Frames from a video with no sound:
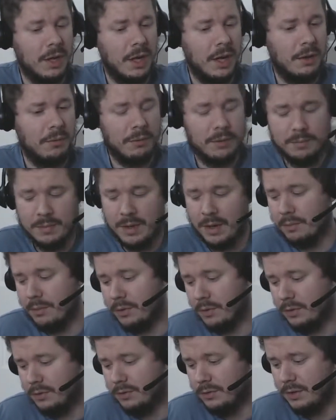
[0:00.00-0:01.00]
I
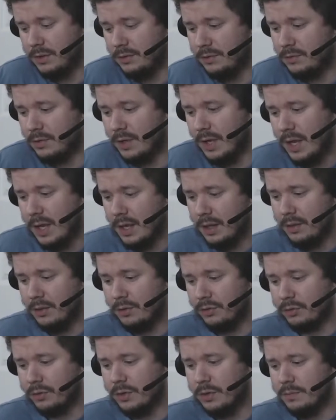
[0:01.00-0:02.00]
remember it says in the
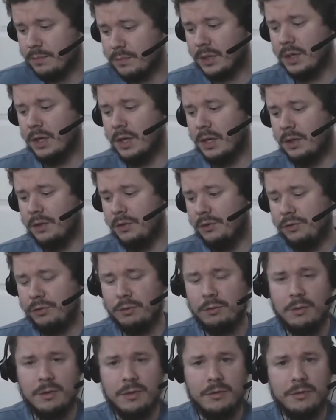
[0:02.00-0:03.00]
script,
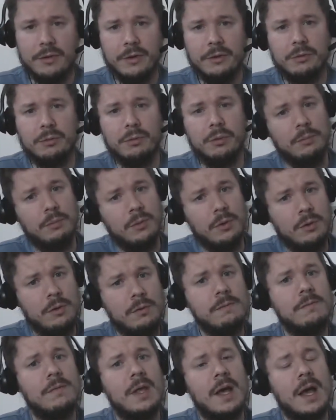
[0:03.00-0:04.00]
Yeshua says,
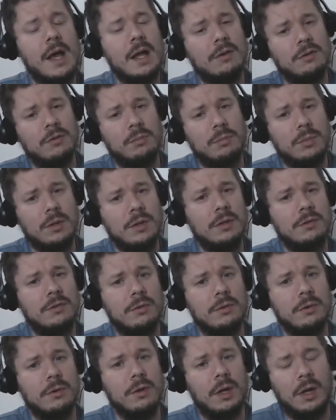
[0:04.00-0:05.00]
remove that
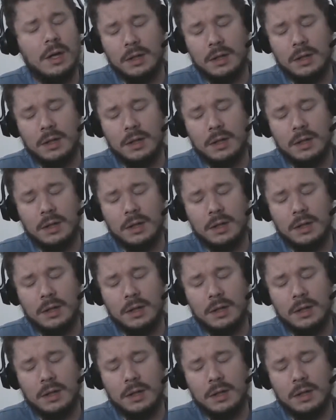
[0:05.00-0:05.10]
splinter,